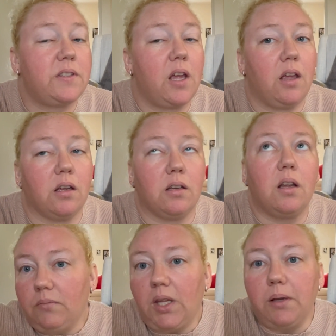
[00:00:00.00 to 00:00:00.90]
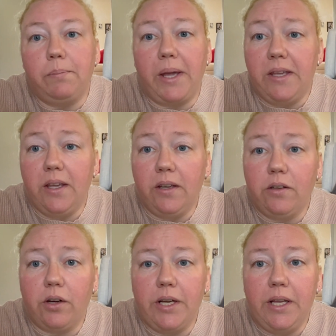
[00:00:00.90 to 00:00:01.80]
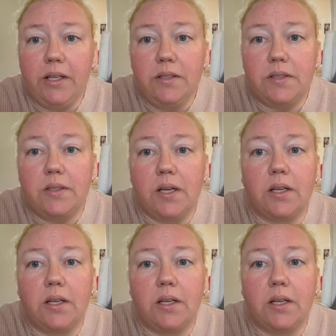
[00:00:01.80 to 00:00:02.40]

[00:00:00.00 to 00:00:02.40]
and baking ingredients,